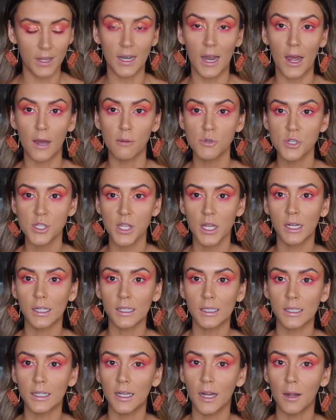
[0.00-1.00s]
now I'm just gonna
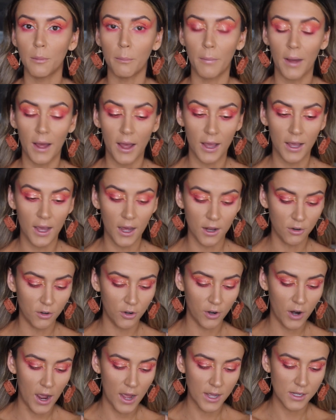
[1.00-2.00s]
clean up my
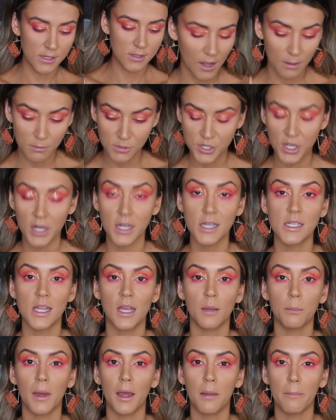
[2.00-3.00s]
under eyes. I'm just gonna
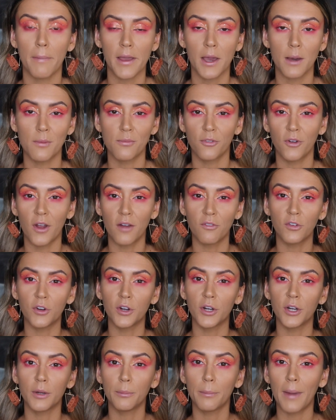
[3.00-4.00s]
take my Makeup
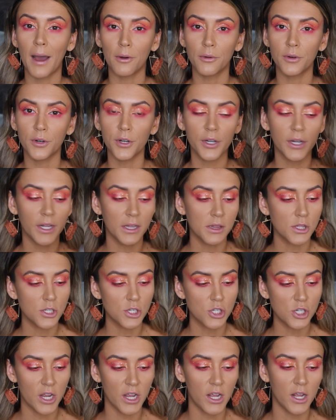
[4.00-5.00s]
Forever powder in the
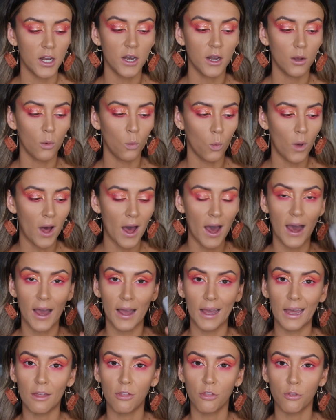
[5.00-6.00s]
shade
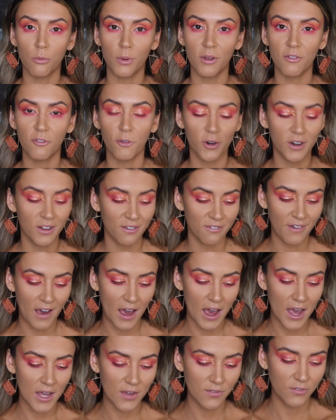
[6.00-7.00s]

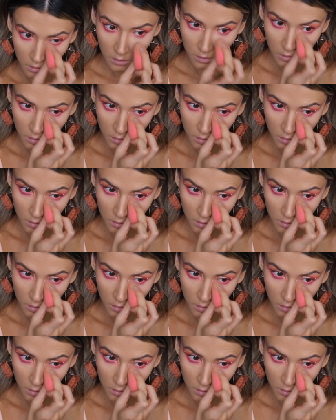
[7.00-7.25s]
Y345.